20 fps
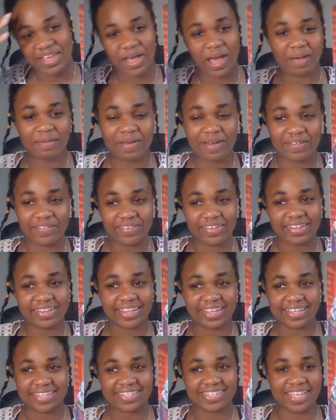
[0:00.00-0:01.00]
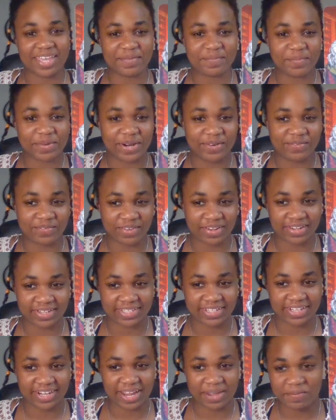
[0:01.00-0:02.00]
I'm having a like slight brain fog
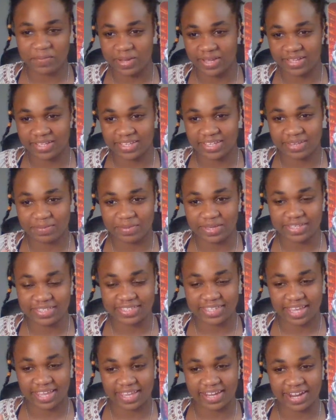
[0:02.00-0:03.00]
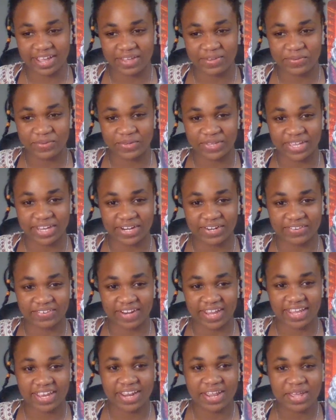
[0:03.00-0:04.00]
today, but give me a second, I will get it
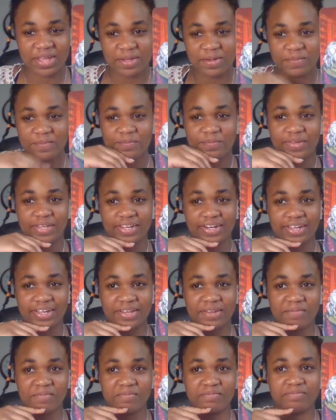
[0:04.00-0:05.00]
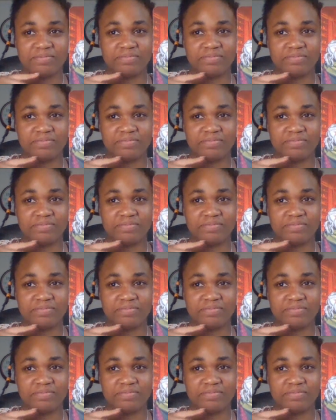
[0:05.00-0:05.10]
right. But I